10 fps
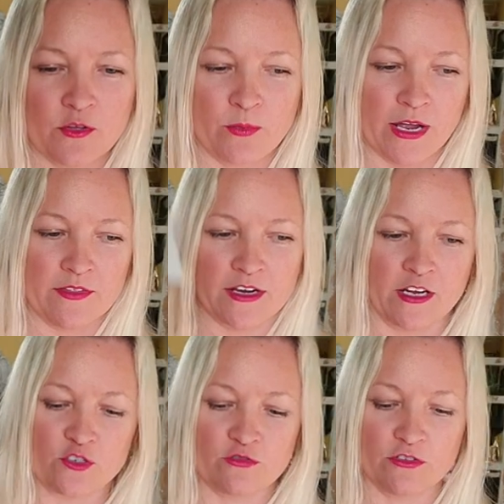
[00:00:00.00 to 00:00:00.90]
the way that
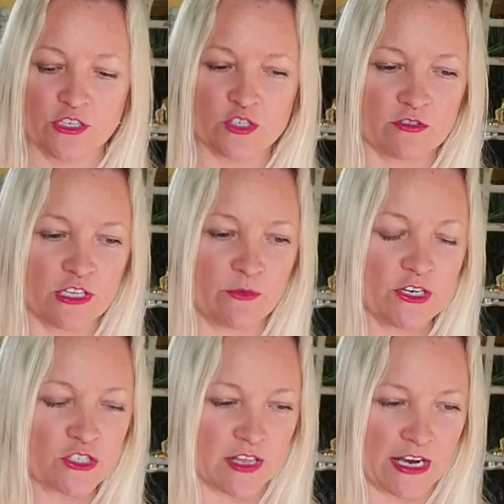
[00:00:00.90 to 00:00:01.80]
I truly, truly
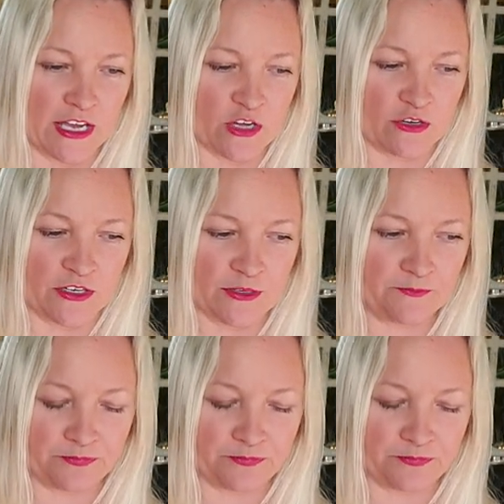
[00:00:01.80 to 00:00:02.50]
wish that I could.